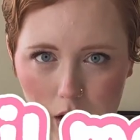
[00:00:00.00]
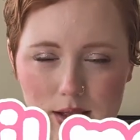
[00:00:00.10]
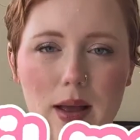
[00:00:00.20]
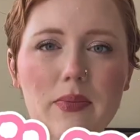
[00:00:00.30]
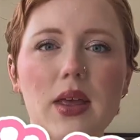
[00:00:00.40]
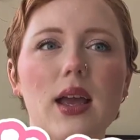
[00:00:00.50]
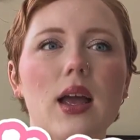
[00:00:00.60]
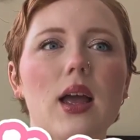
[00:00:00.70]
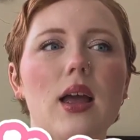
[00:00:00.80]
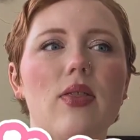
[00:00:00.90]

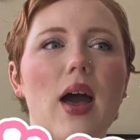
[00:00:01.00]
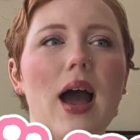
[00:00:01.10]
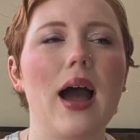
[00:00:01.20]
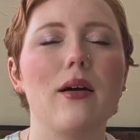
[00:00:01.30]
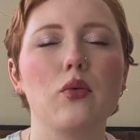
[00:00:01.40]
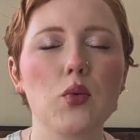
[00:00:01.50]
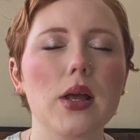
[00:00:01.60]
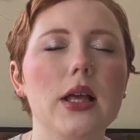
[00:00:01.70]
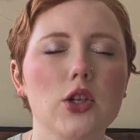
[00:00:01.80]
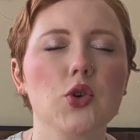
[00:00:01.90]
Something that I've
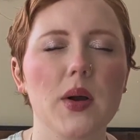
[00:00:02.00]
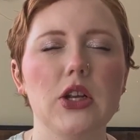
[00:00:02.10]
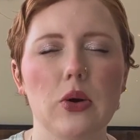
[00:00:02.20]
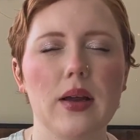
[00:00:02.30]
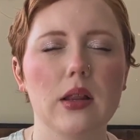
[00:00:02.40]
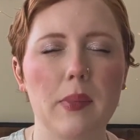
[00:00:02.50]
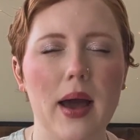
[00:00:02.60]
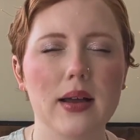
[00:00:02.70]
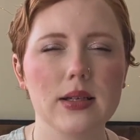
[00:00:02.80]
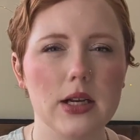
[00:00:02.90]
really enjoyed doing the
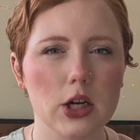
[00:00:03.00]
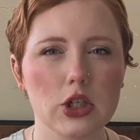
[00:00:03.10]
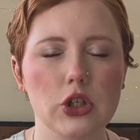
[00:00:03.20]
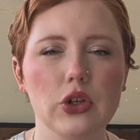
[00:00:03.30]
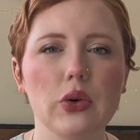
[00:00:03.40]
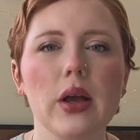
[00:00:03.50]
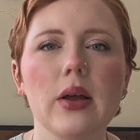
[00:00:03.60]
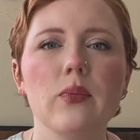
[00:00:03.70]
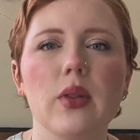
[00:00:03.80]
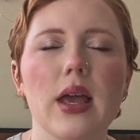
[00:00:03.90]
past year or two
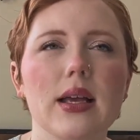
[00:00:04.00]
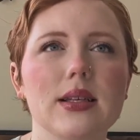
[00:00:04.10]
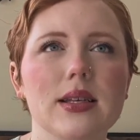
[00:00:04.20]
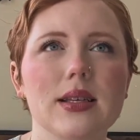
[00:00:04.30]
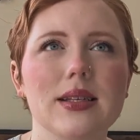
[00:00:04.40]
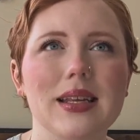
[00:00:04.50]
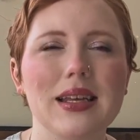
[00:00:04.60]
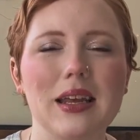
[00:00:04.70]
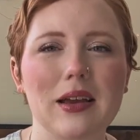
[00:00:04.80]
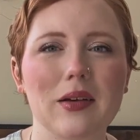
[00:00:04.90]
is
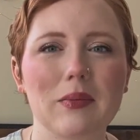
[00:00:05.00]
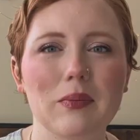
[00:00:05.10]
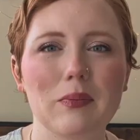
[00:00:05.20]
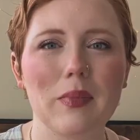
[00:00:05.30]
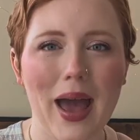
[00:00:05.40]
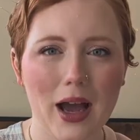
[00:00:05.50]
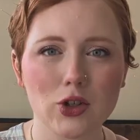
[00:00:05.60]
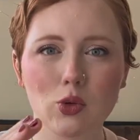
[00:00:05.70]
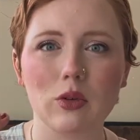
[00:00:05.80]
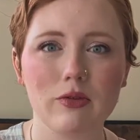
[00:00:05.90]
sending
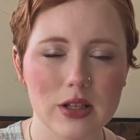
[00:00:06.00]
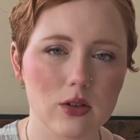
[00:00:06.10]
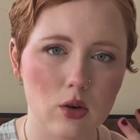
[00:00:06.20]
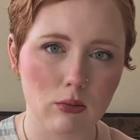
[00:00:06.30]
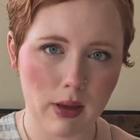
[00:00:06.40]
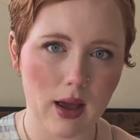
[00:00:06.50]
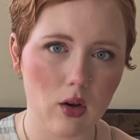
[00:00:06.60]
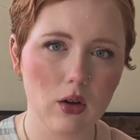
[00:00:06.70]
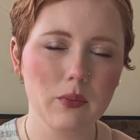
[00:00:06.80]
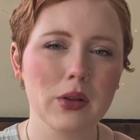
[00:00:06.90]
actual physical
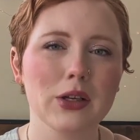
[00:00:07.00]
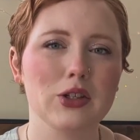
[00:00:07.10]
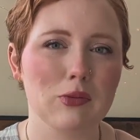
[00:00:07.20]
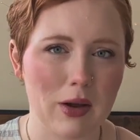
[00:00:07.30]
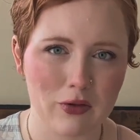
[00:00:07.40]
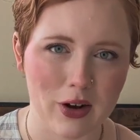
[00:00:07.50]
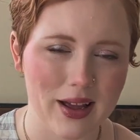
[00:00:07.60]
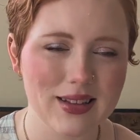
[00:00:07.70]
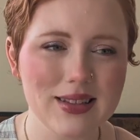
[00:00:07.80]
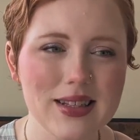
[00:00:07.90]
mail to my
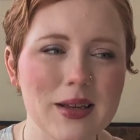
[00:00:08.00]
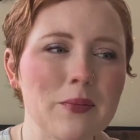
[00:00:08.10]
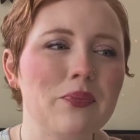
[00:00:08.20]
friends.